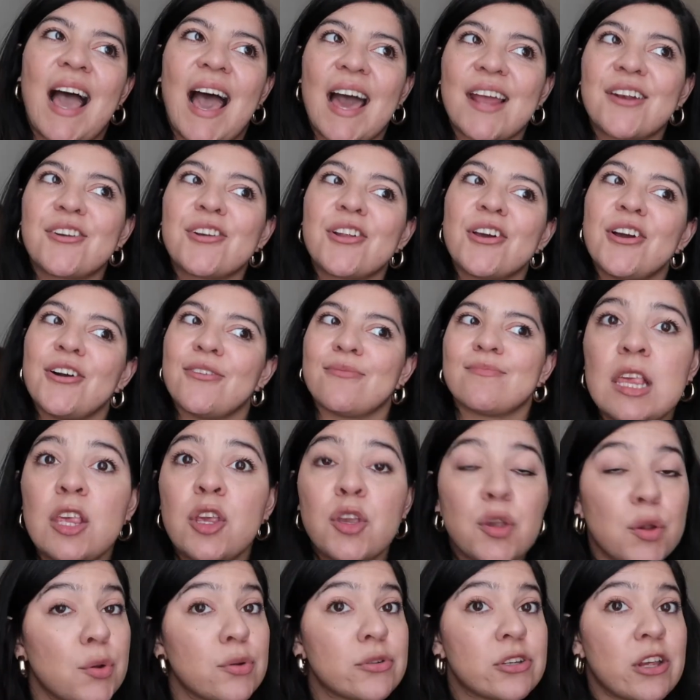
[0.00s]
I don't know.
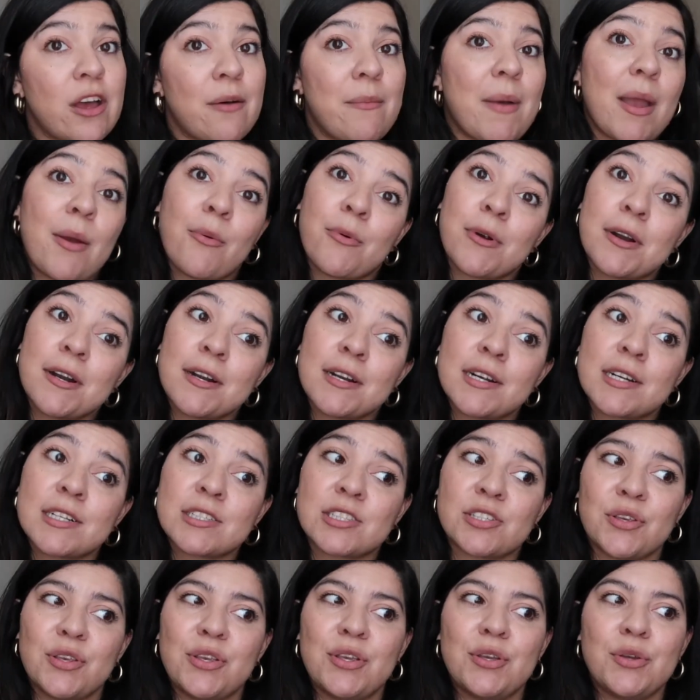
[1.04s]
You saw my work,
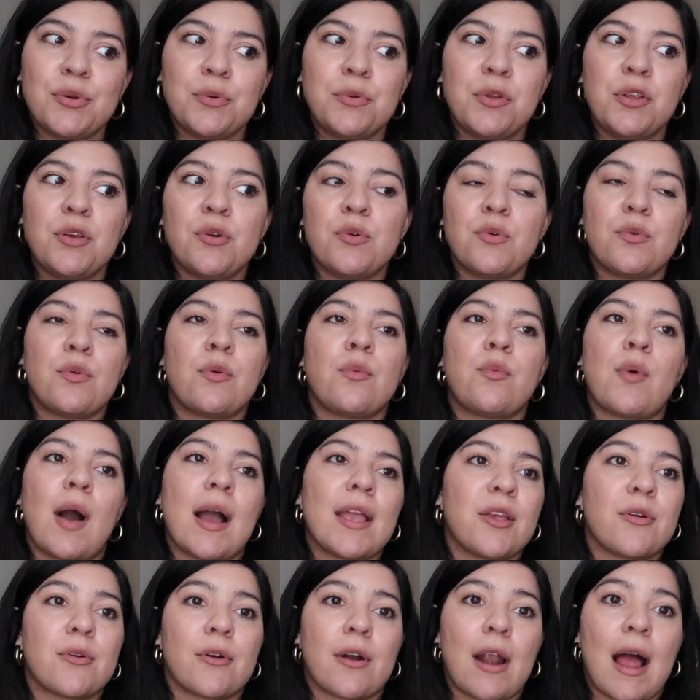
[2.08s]
so you knew why
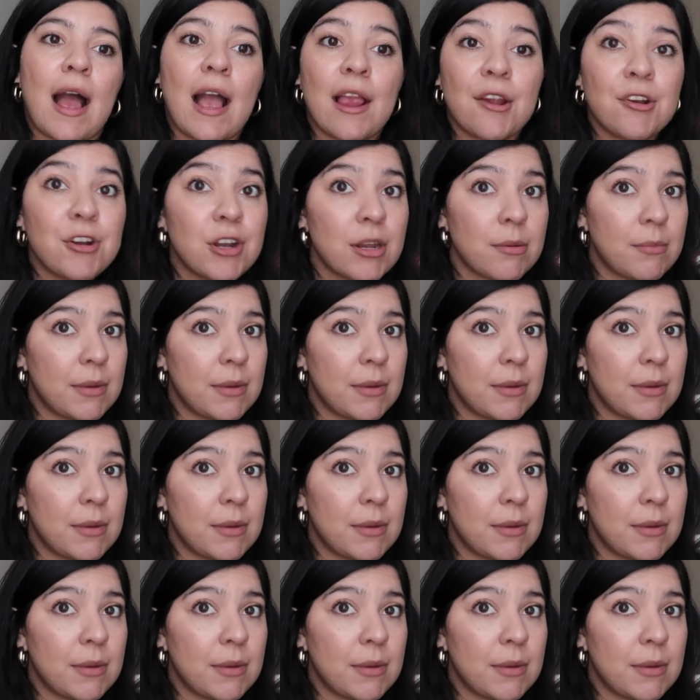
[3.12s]
you were hiring